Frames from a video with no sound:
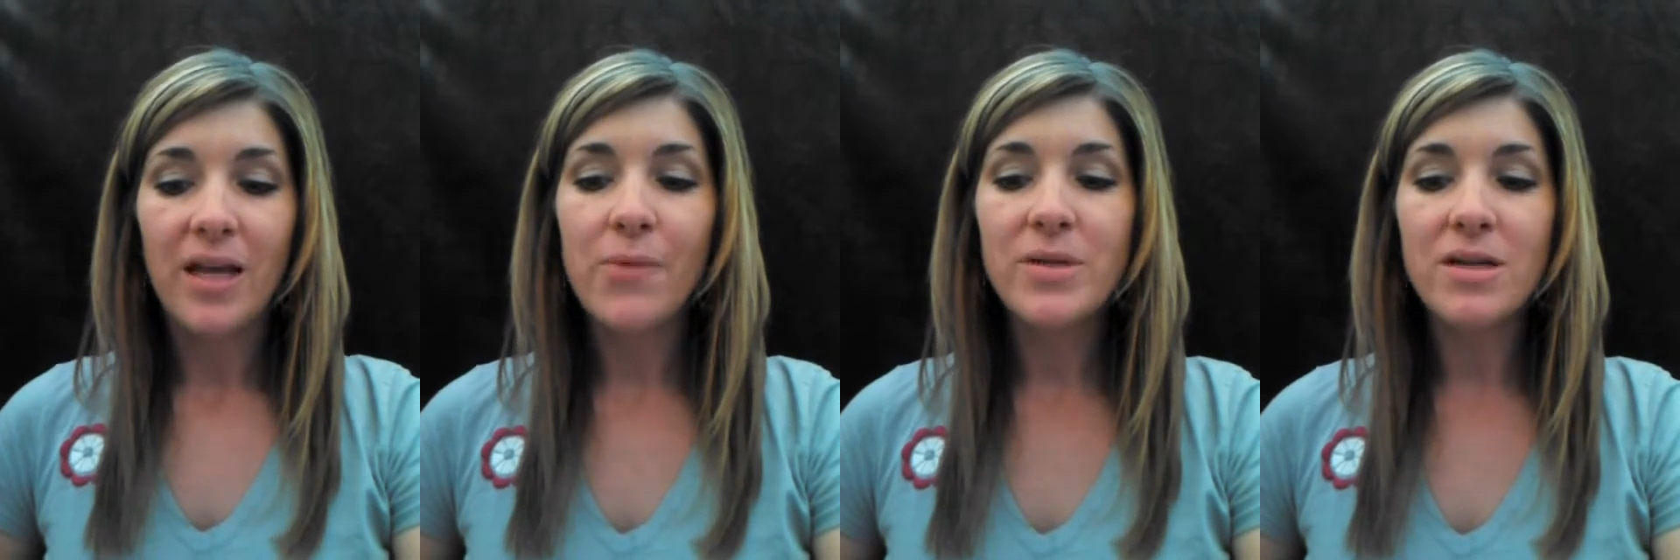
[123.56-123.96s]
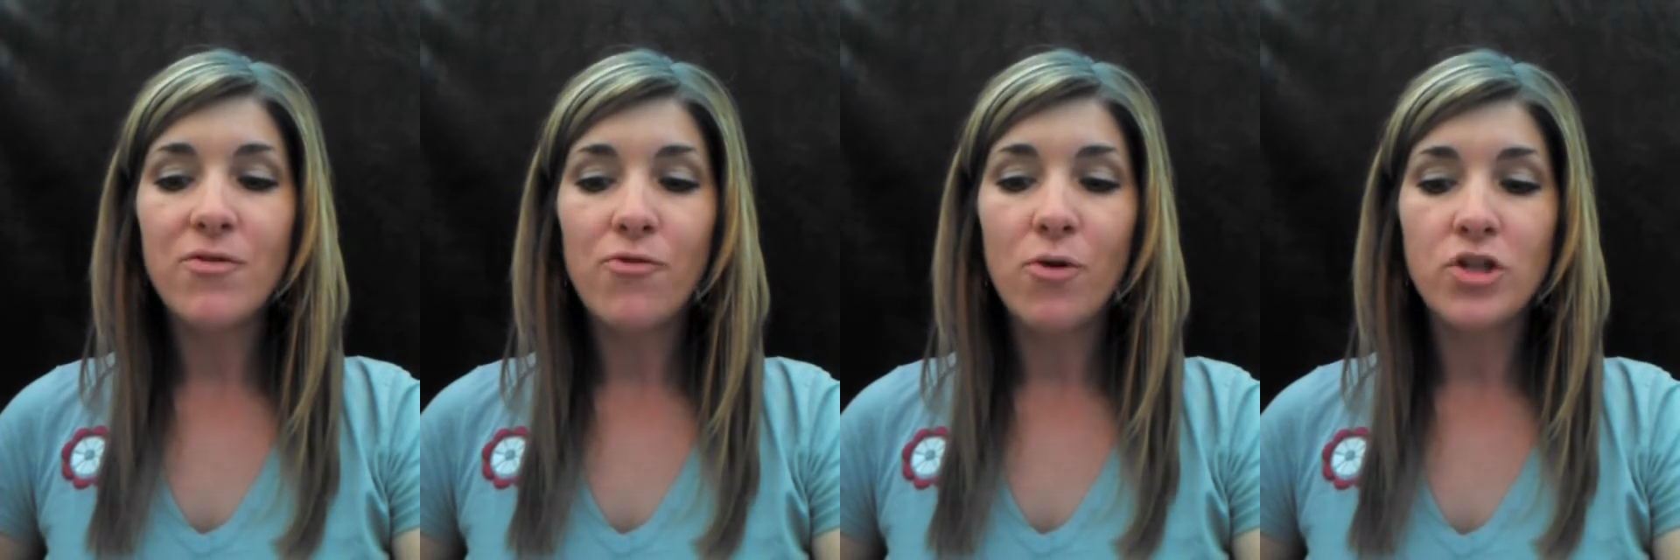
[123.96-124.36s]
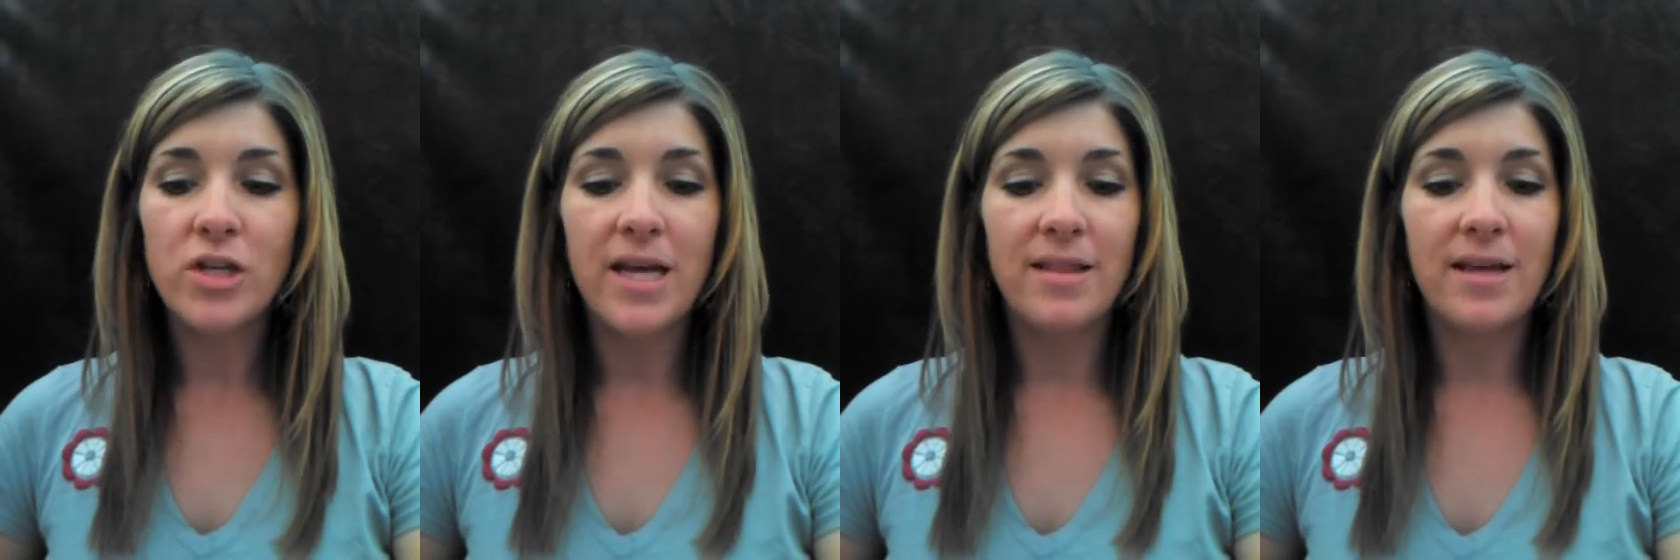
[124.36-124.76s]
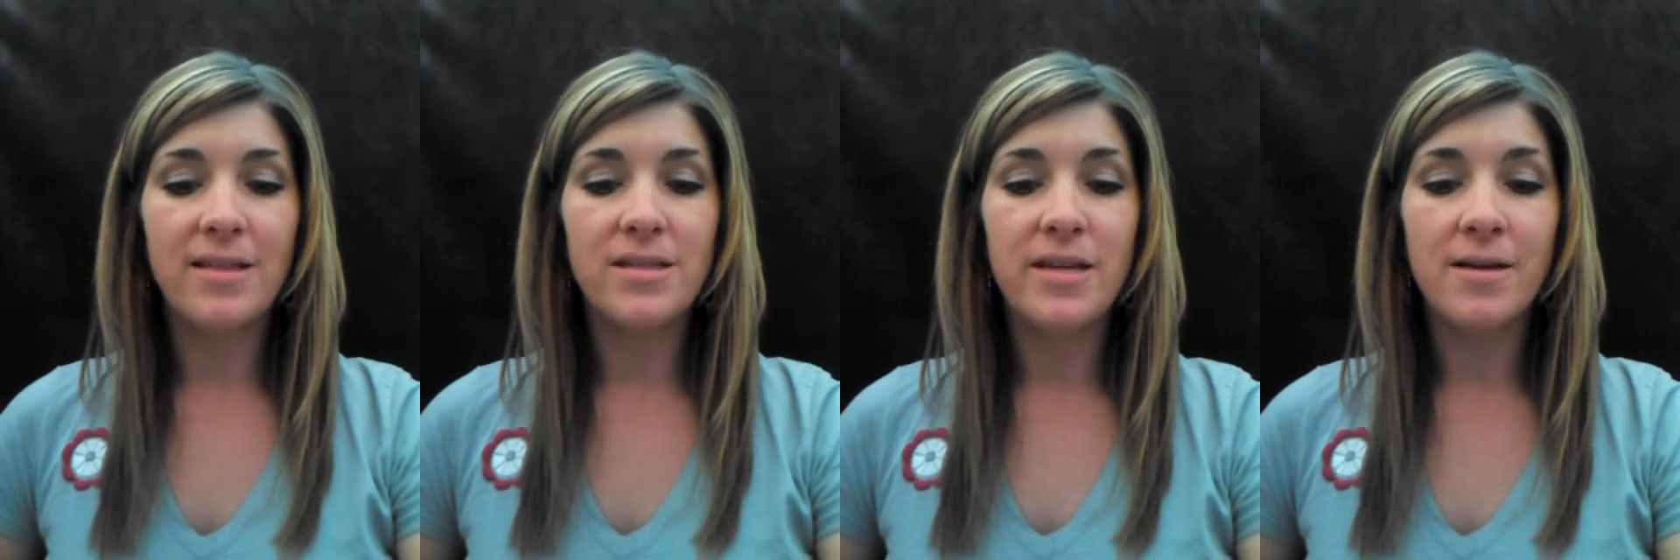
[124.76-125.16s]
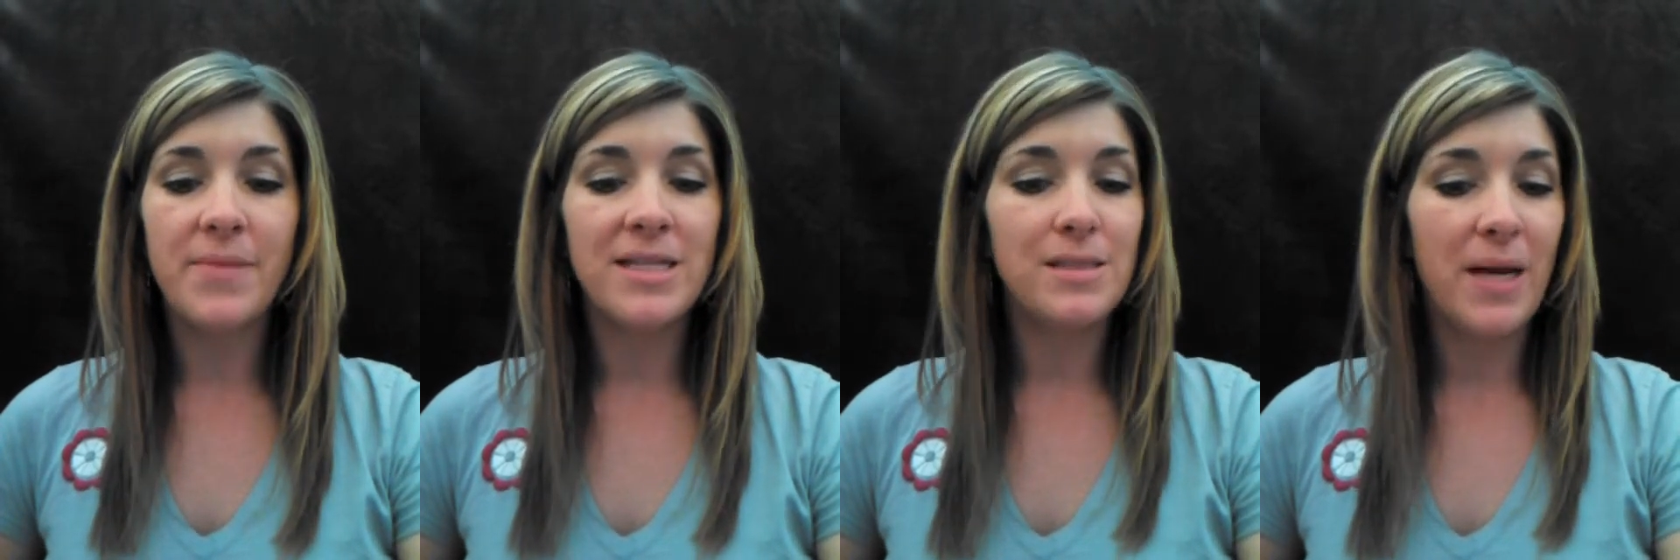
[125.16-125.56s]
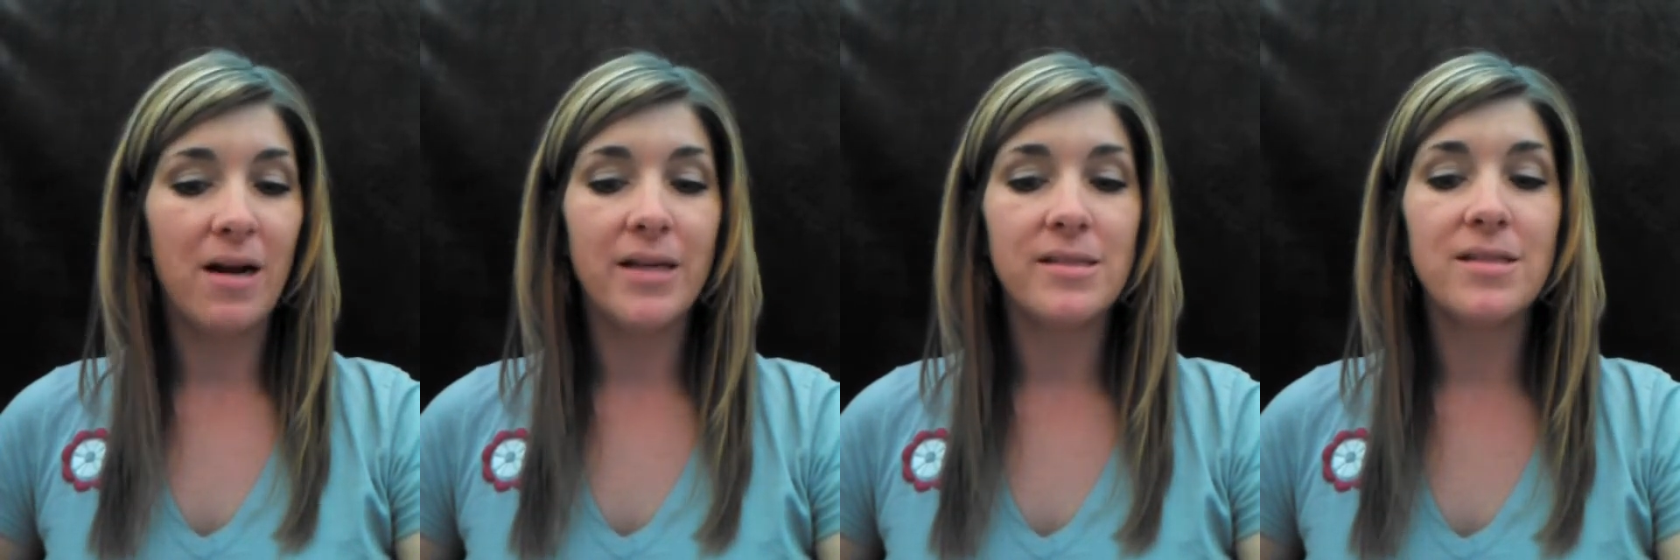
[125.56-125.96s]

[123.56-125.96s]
it was unfortunate that this young man's parents